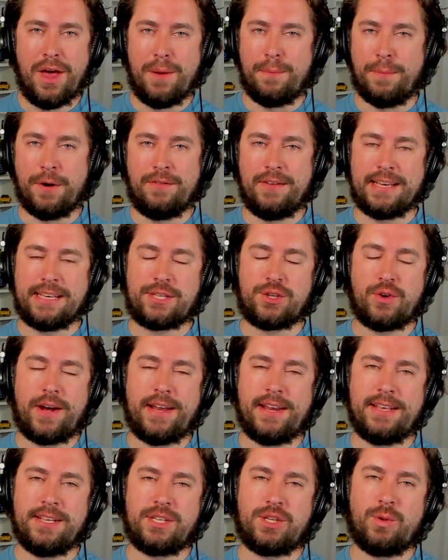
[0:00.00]
Moving
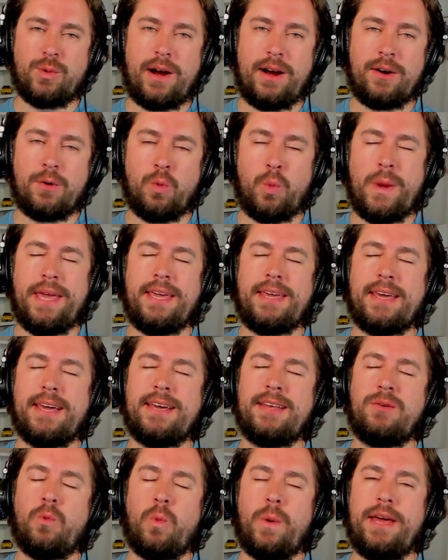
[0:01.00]
straight into our
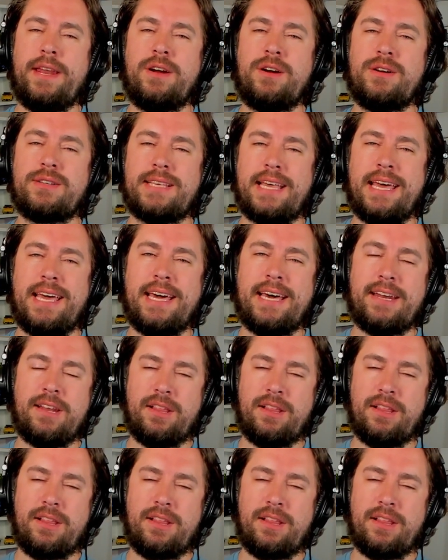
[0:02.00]
weekend winners and